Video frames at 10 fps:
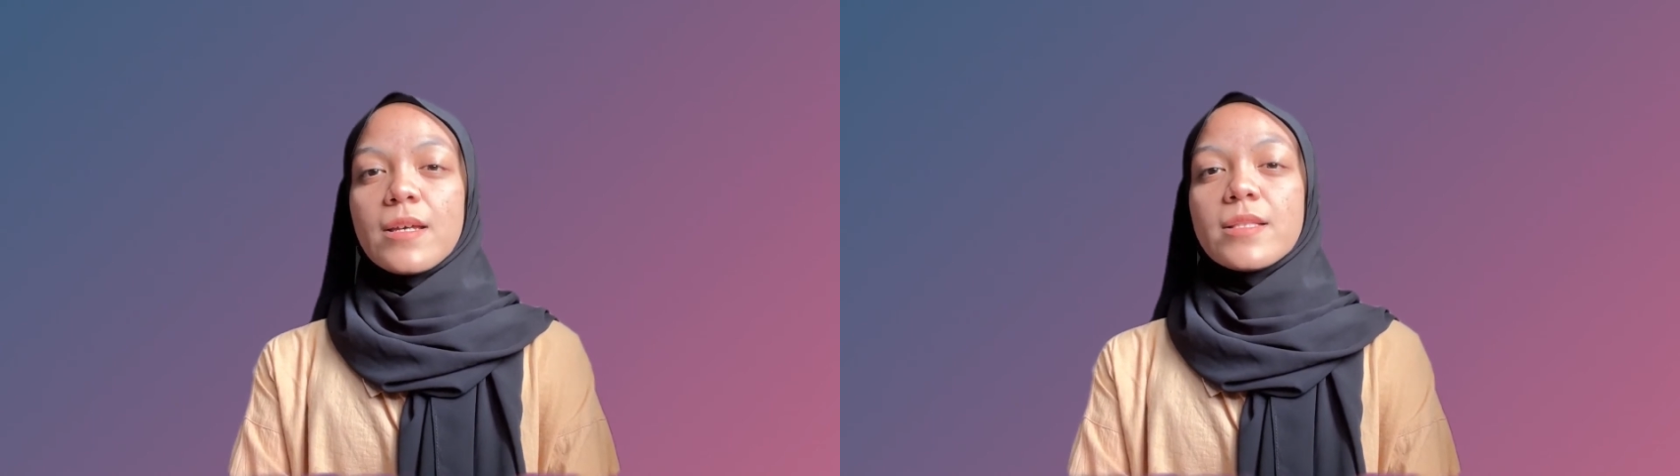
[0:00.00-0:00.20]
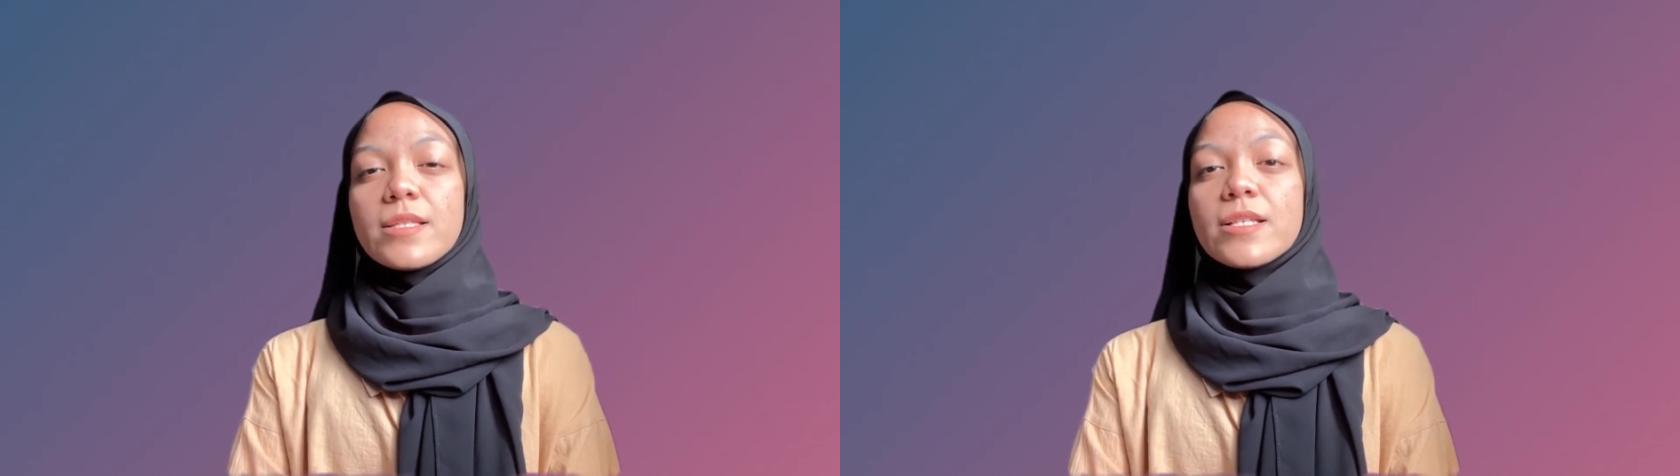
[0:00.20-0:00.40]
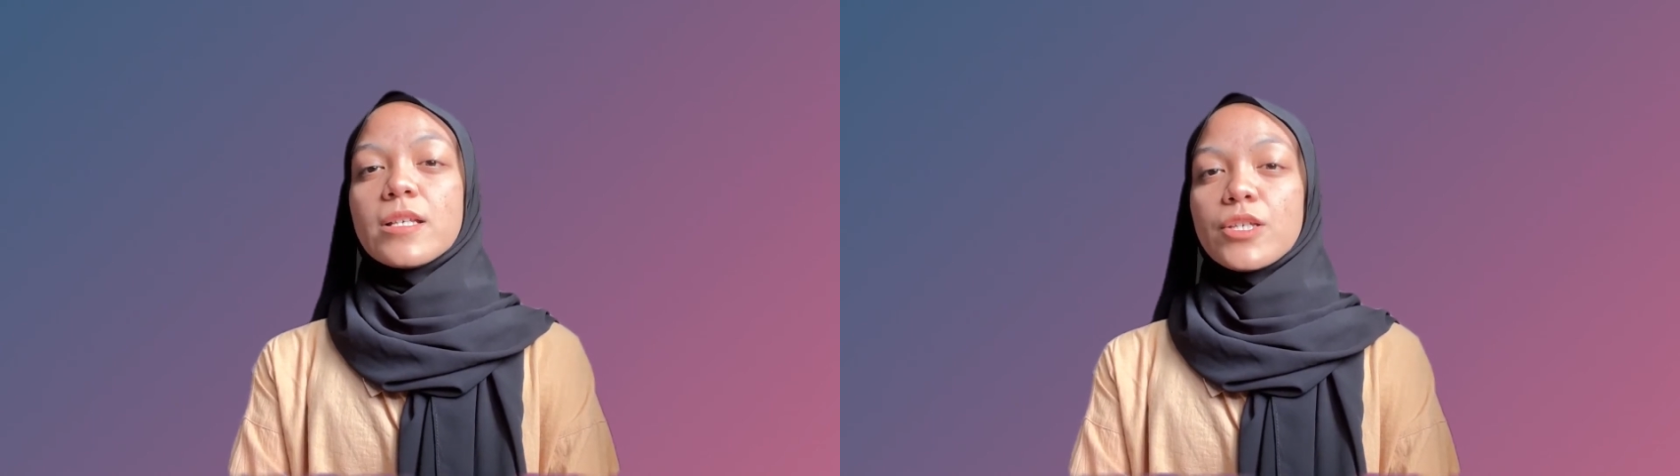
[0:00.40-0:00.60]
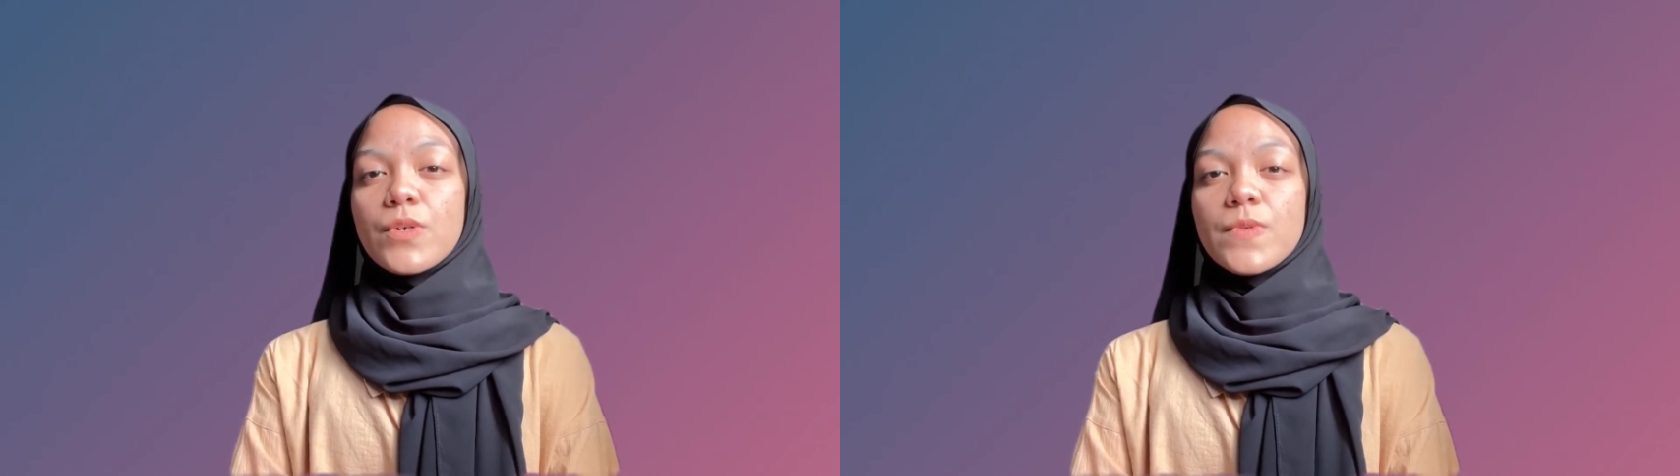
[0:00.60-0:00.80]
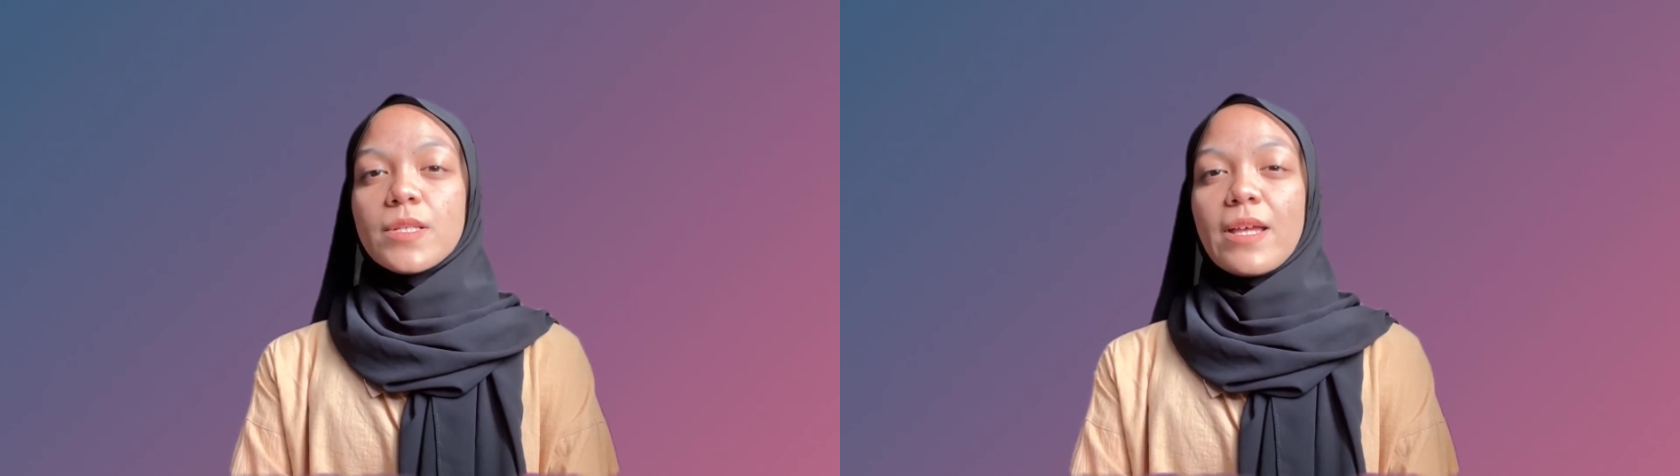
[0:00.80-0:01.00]
This
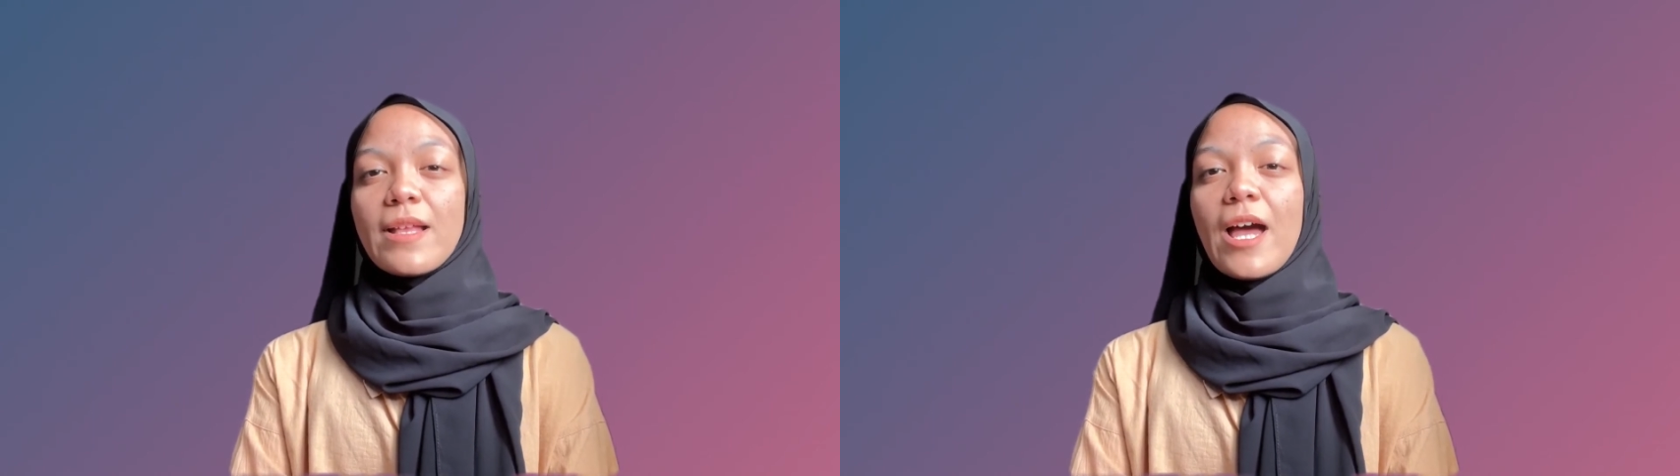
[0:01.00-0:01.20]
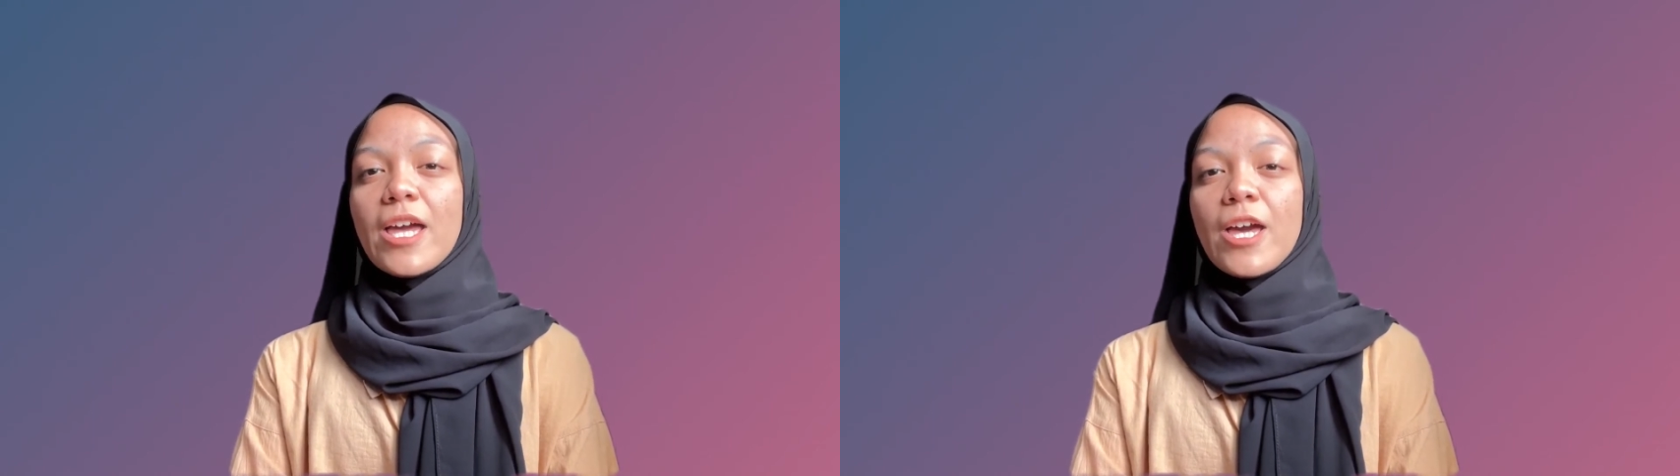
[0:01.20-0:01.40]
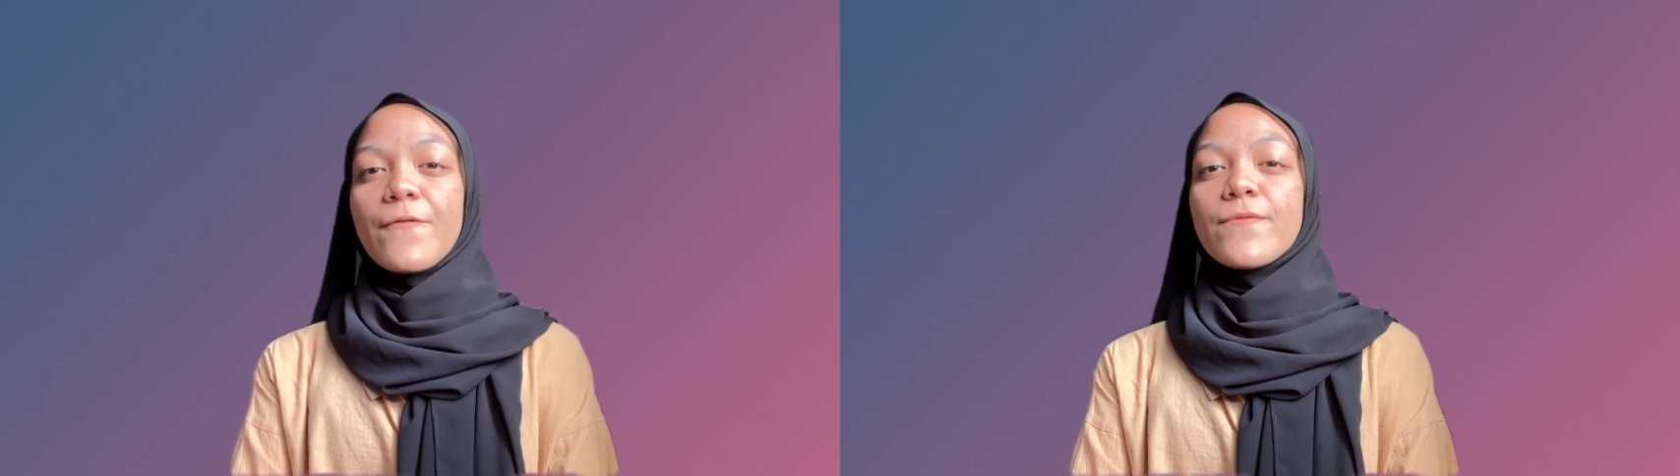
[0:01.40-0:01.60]
shows that I have